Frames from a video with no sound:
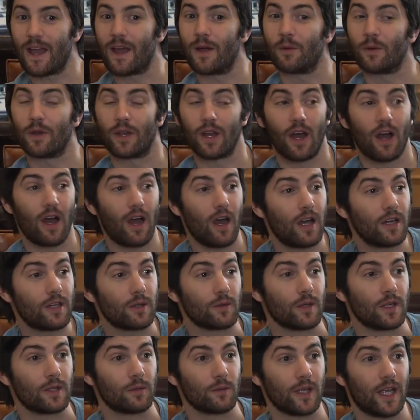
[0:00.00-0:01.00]
well the harder
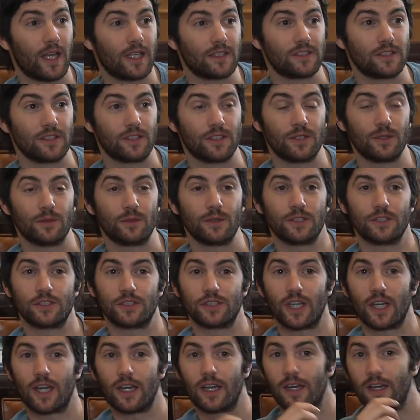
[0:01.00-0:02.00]
one we had to do was,
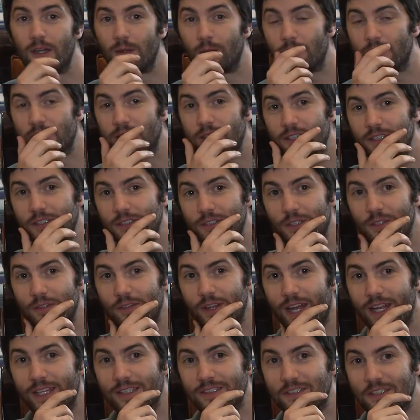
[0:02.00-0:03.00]
we did a sort of
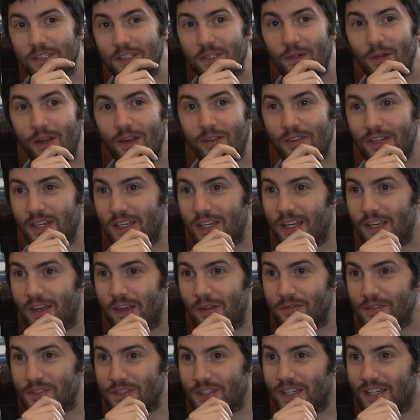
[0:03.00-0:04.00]
anti-gravity
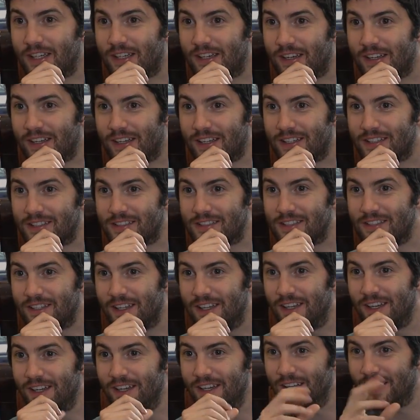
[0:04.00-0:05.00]
love scene, I guess.
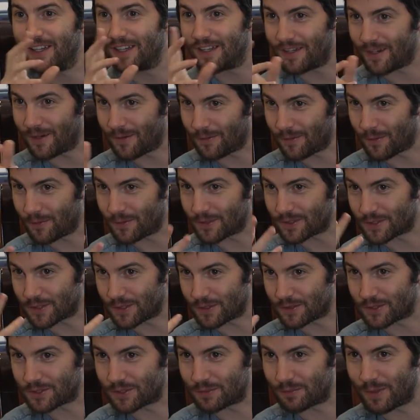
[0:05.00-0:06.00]
You know, where we're sort
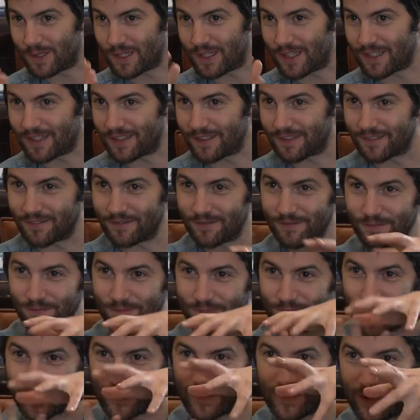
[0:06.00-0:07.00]
of spinning
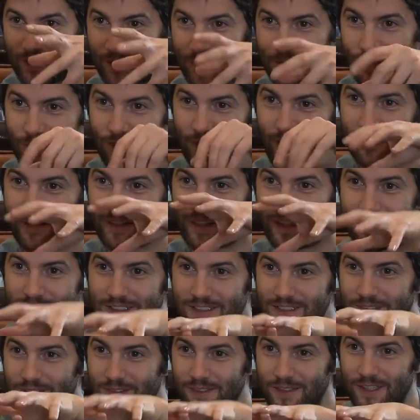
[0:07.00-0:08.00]
as though gravity
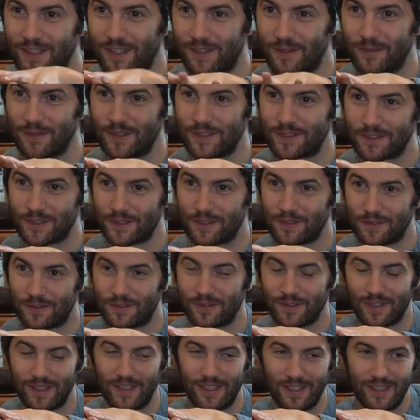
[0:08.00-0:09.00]
is, you know, we're sort of
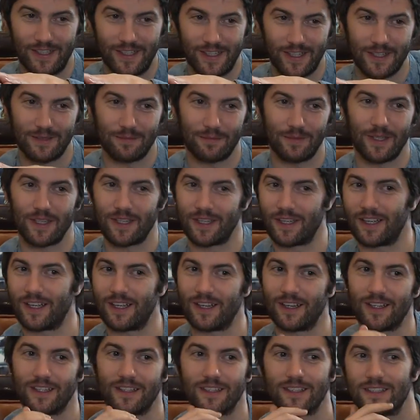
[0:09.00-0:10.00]
in mid-air
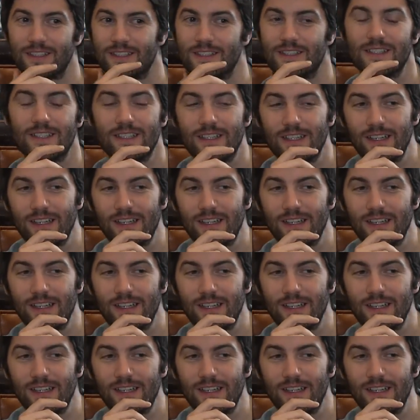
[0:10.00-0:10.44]
like this.